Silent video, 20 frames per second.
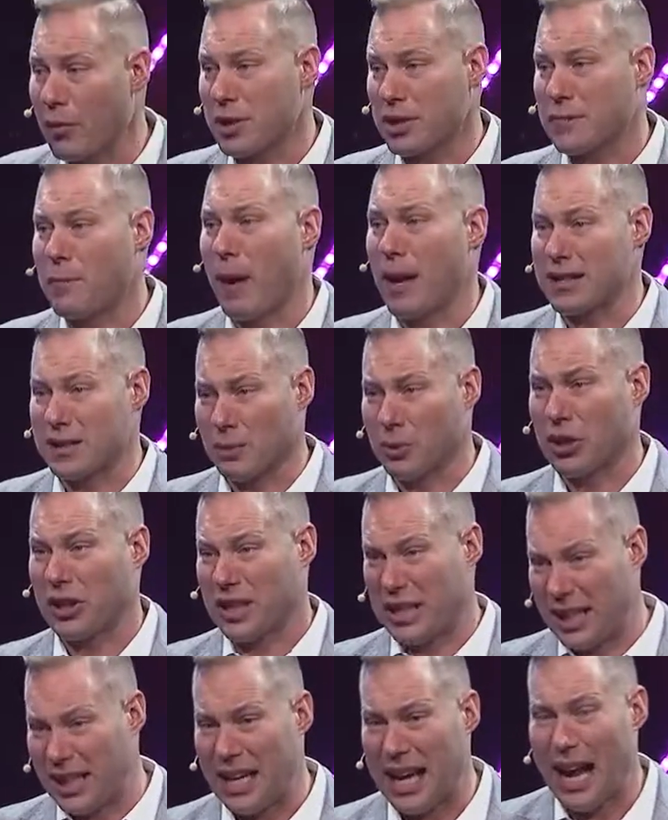responsible to
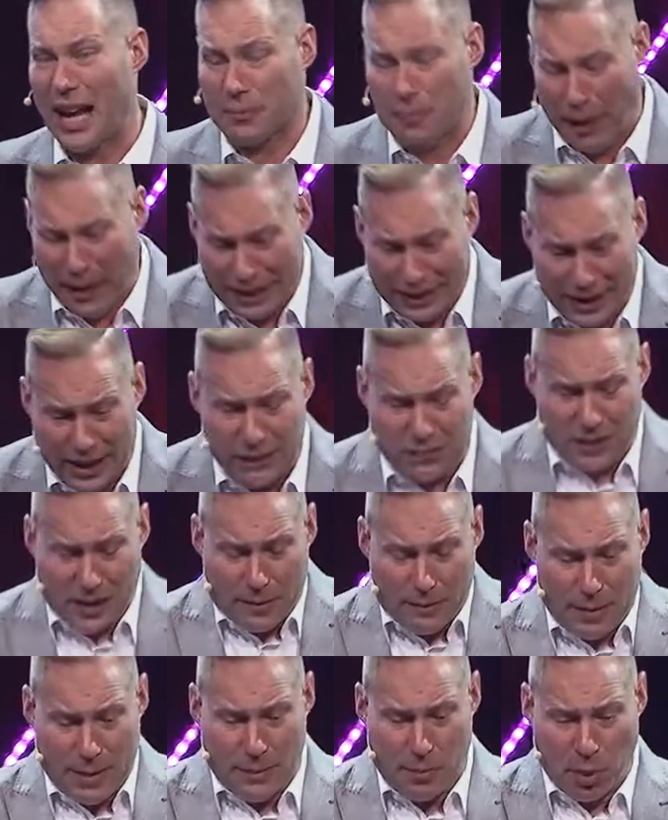connect by
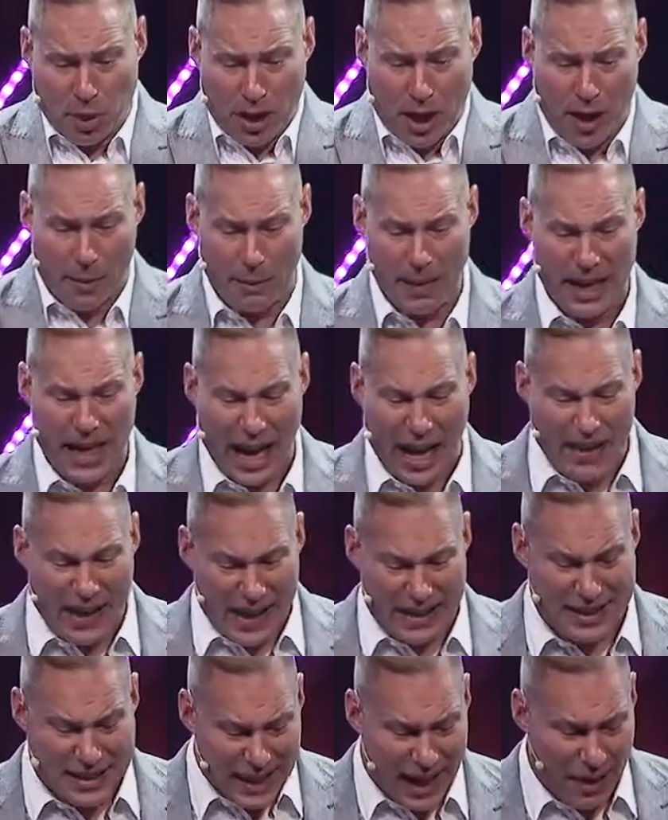lifting people up. And
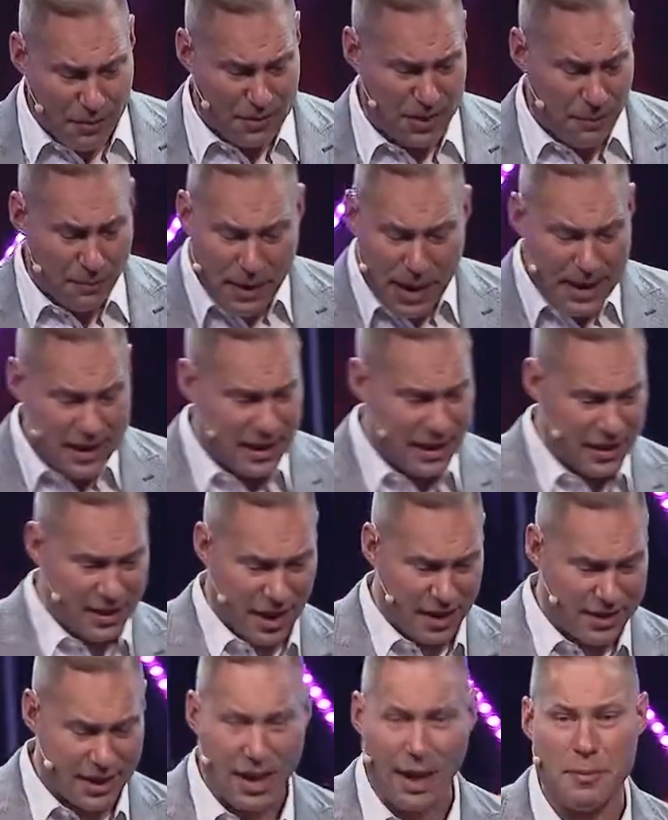that sounds amazing,
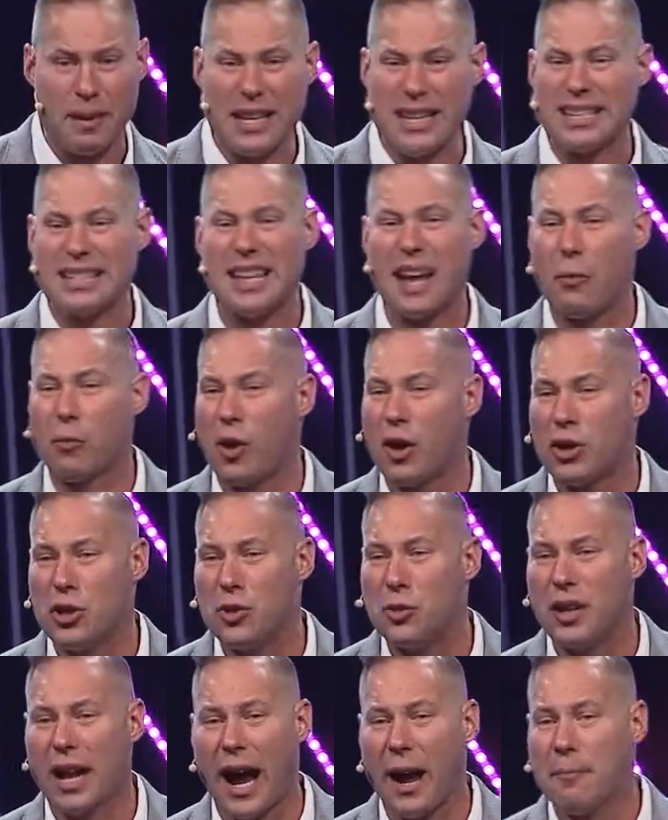doesn't it? I mean, isn't that what
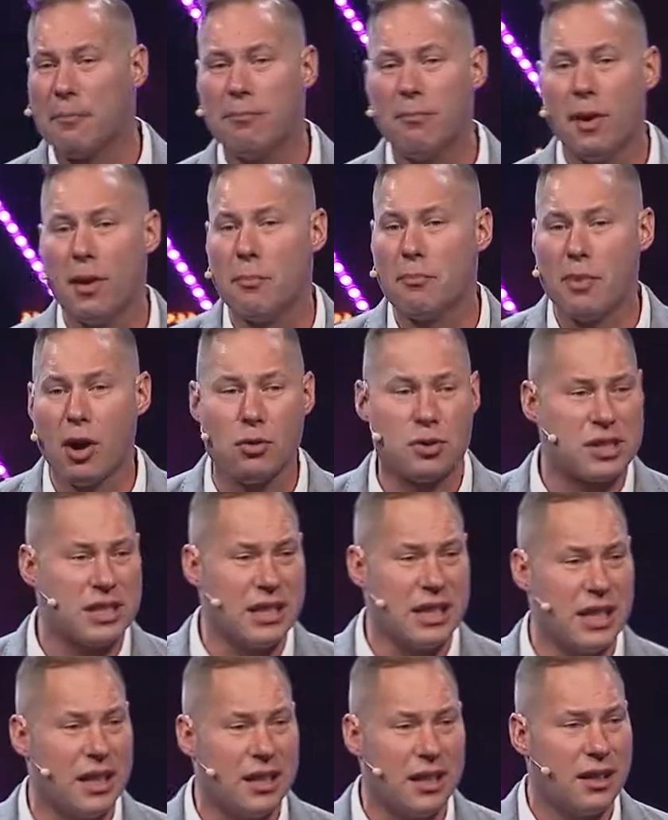you and I most
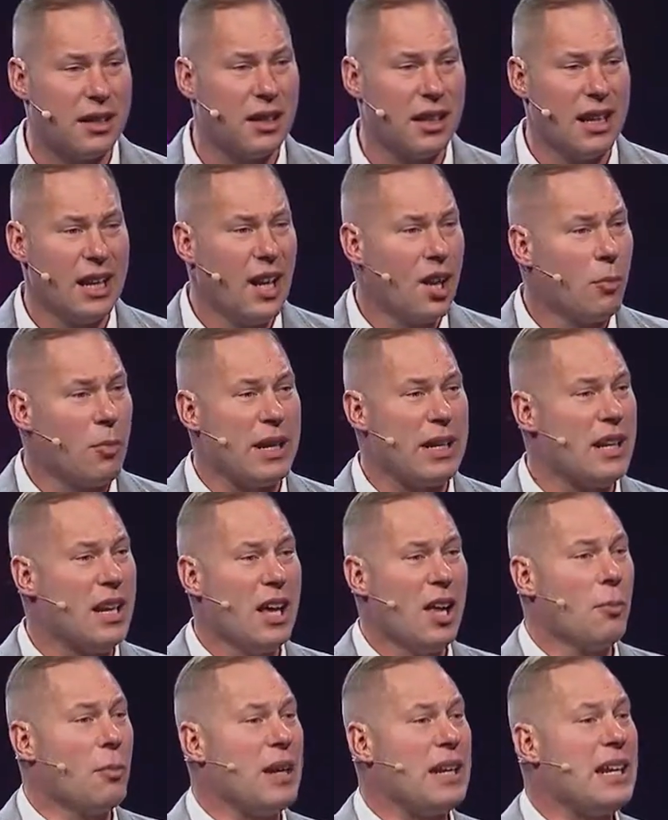need? We
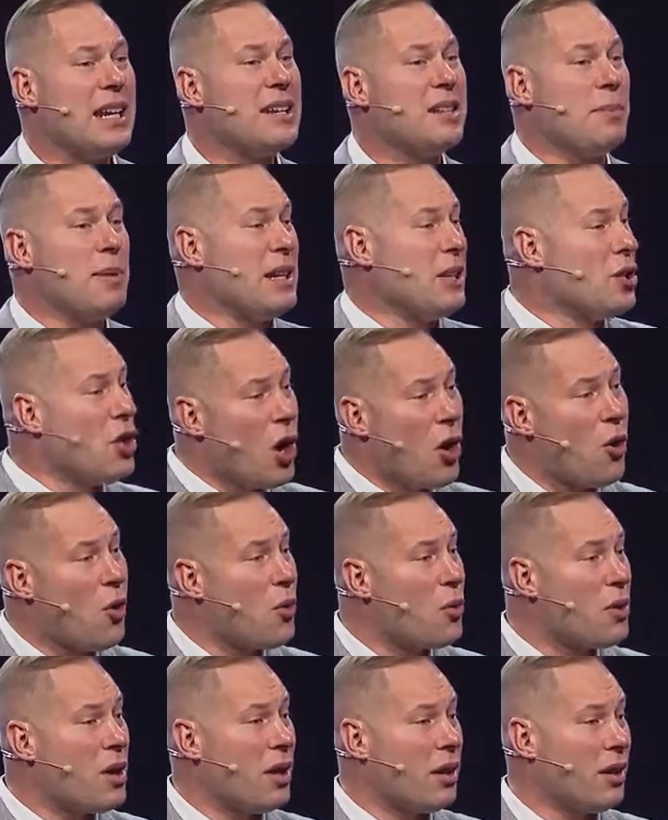need to be
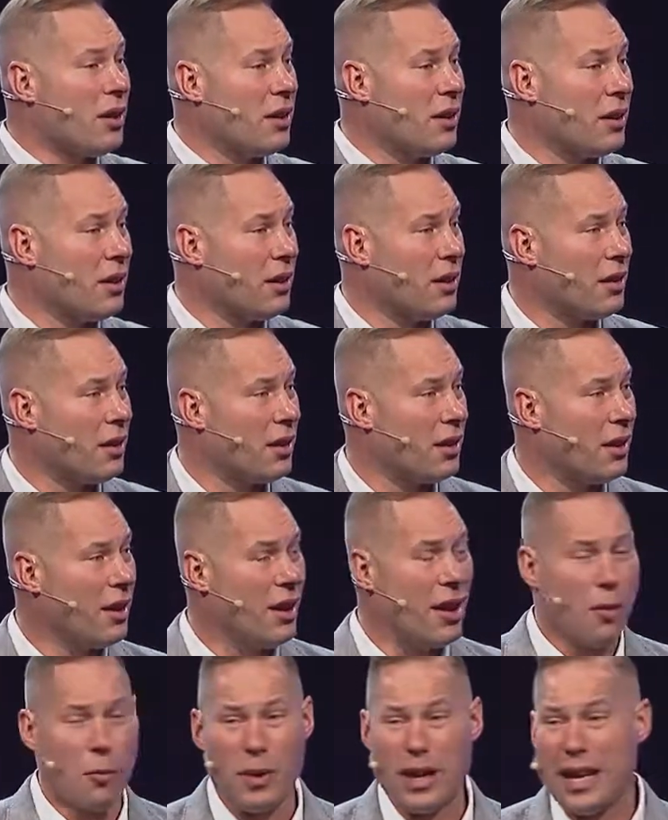known.
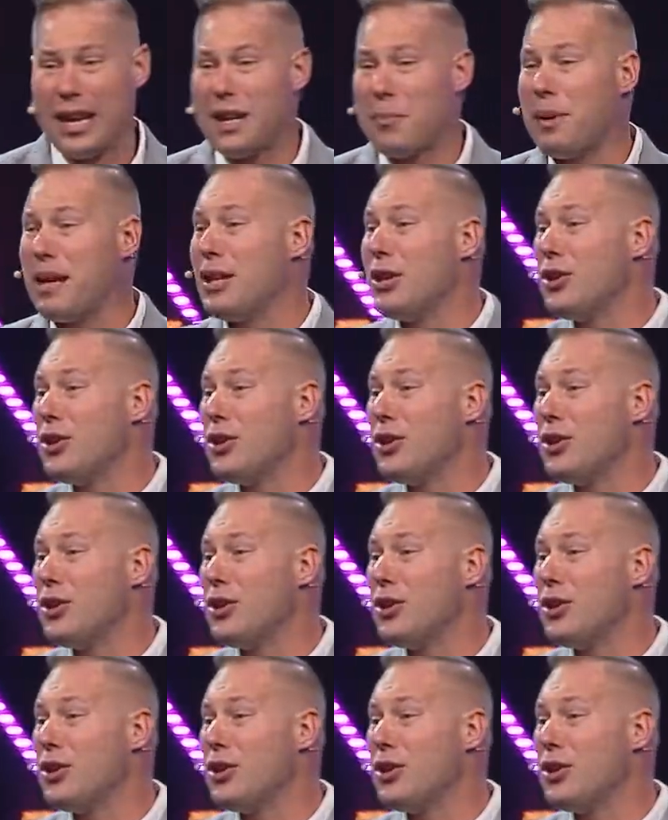We need to be